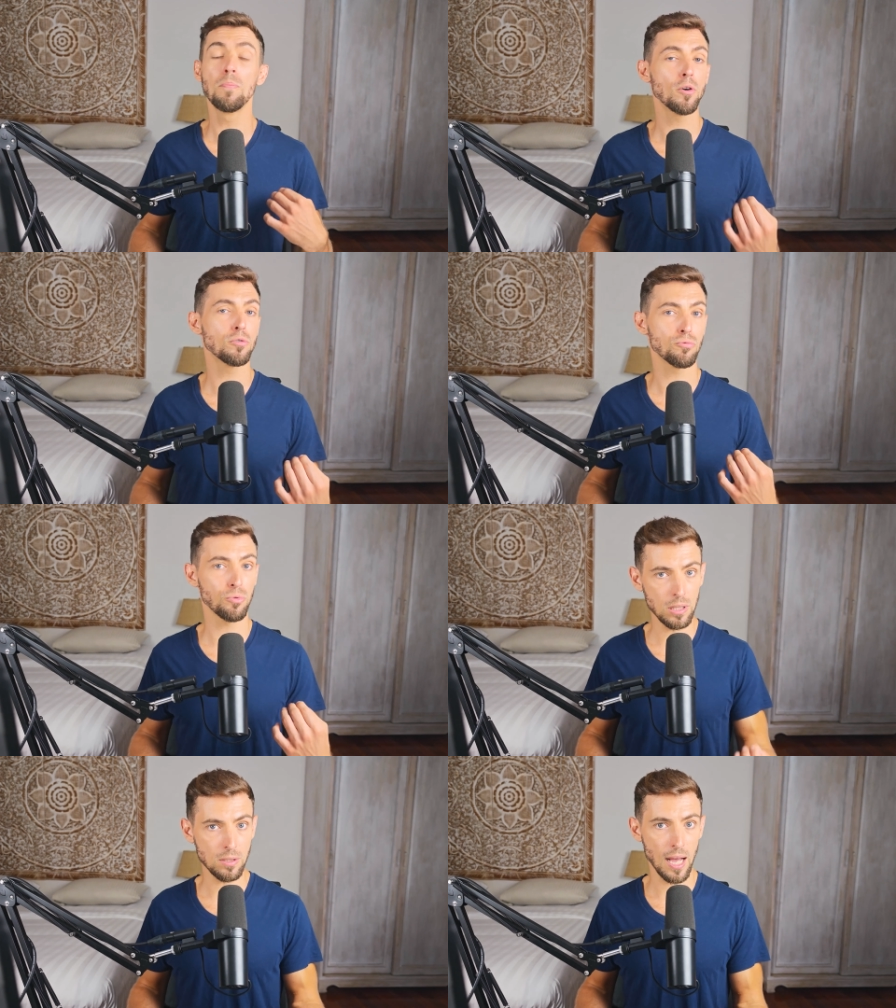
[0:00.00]
to post
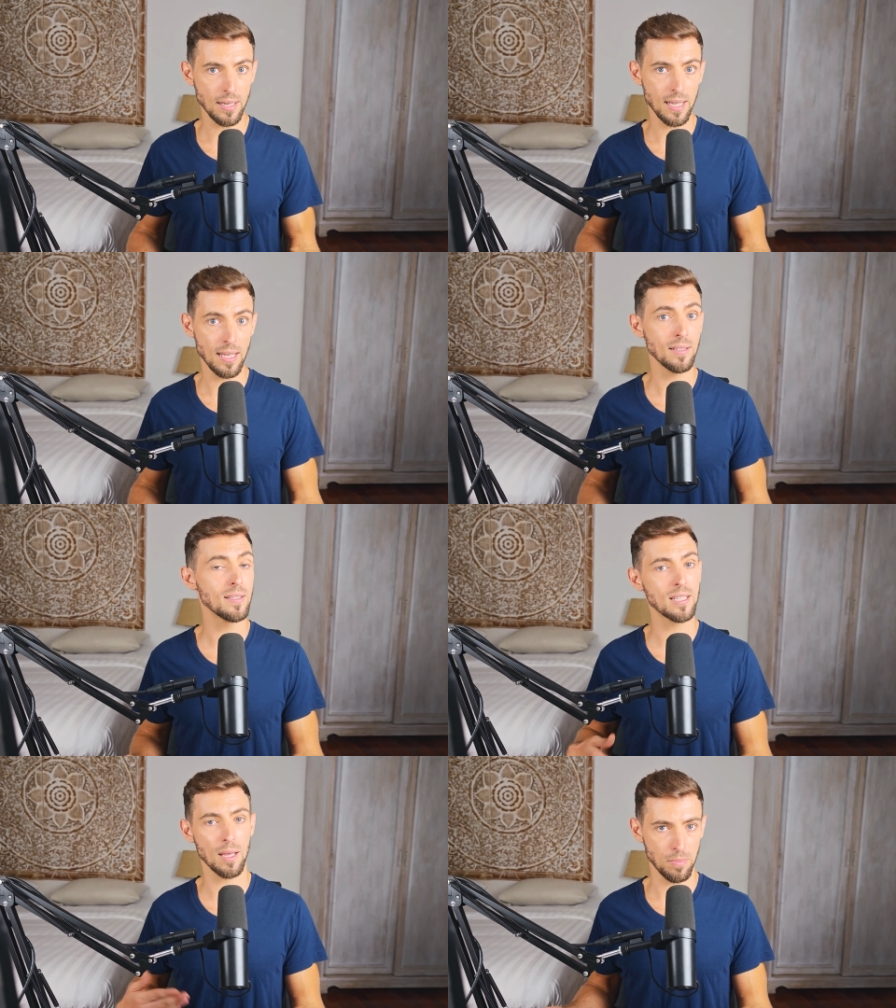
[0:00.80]
real content,
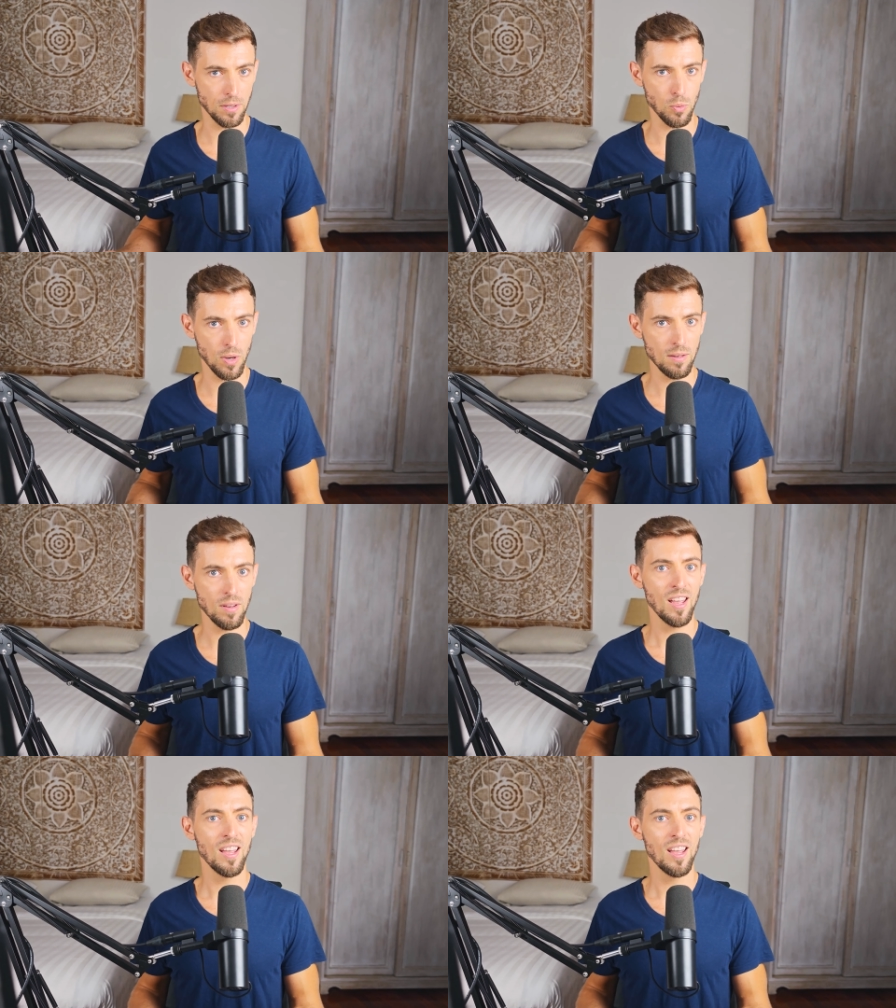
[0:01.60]
skip this one